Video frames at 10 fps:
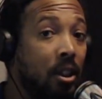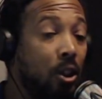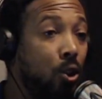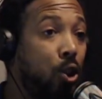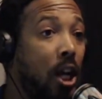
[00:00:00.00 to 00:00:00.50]

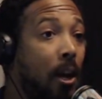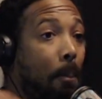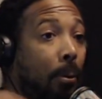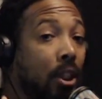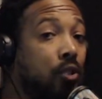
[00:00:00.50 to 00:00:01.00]
try to
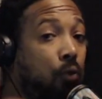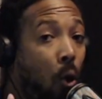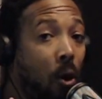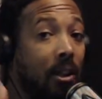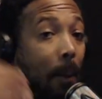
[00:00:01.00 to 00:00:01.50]
push
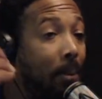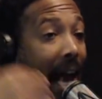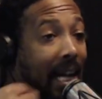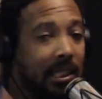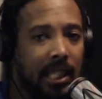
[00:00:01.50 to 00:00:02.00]
forward the
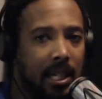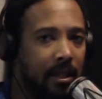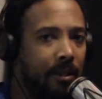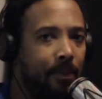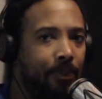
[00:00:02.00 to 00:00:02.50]
black
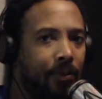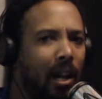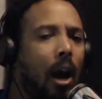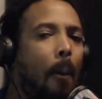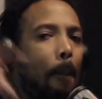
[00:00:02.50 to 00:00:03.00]
agenda.
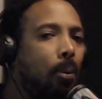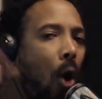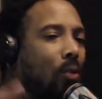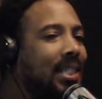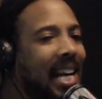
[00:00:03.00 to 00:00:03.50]

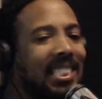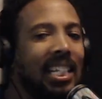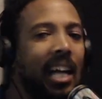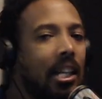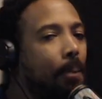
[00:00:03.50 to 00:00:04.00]

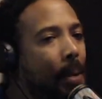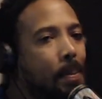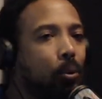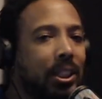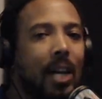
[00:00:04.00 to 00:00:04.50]
Protesting other
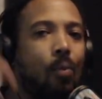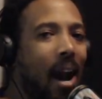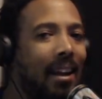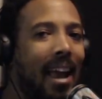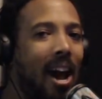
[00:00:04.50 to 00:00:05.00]
people's shit
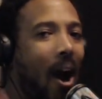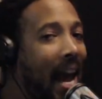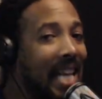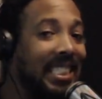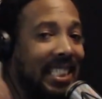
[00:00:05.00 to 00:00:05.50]
right now
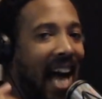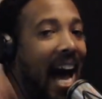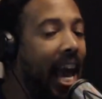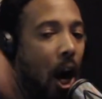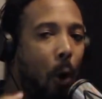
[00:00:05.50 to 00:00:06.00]
is
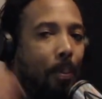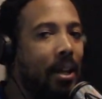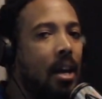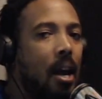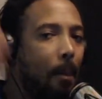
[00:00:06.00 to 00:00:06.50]
not
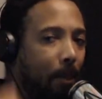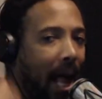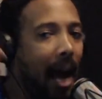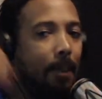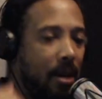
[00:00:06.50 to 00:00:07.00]
helping
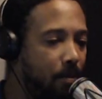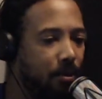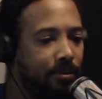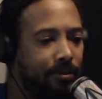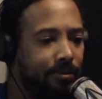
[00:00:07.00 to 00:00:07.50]
black
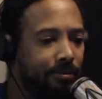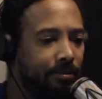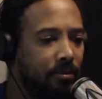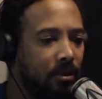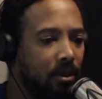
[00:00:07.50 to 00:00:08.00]
people.
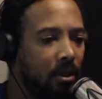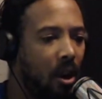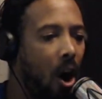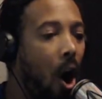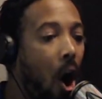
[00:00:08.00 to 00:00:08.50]

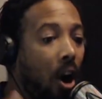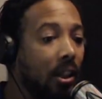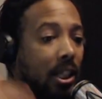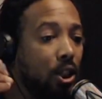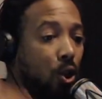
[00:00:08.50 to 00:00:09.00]

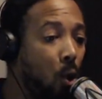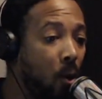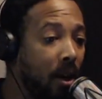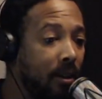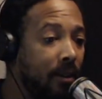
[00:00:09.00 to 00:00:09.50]
All it's
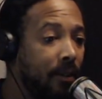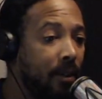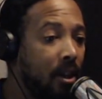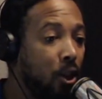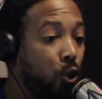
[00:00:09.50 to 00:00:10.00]
doing,
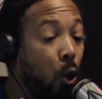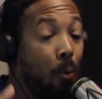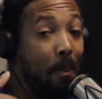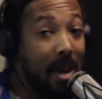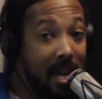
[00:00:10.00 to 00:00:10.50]
to
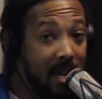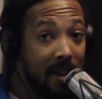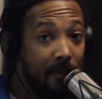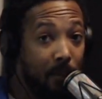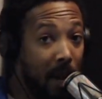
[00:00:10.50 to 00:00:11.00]
me,
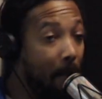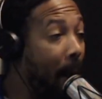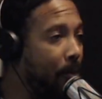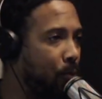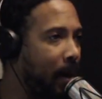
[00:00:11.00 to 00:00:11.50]
in my
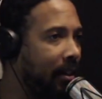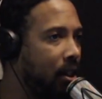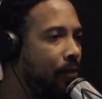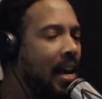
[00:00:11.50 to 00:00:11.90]
perspective,